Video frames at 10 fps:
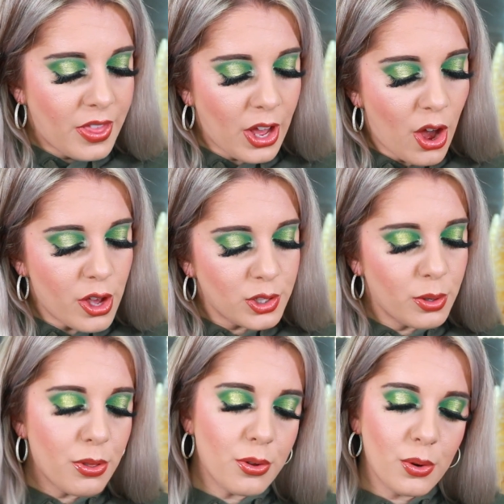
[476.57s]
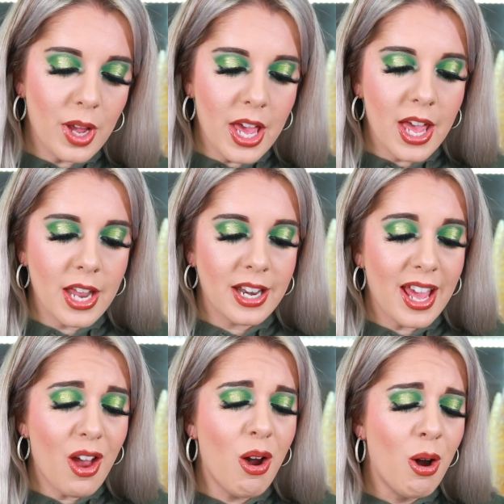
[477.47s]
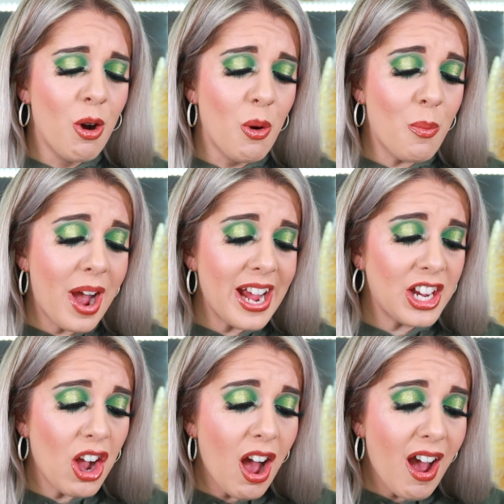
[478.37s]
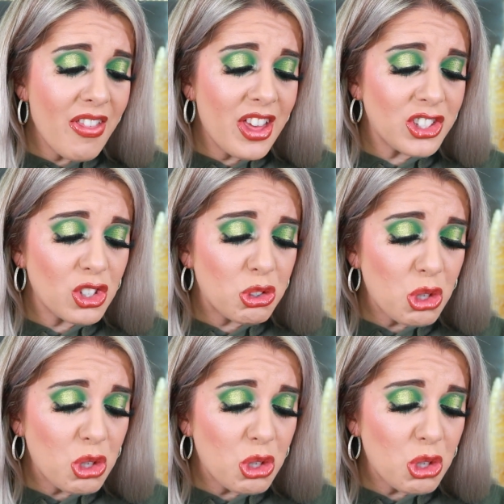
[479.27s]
They also threw in, oh my God, this is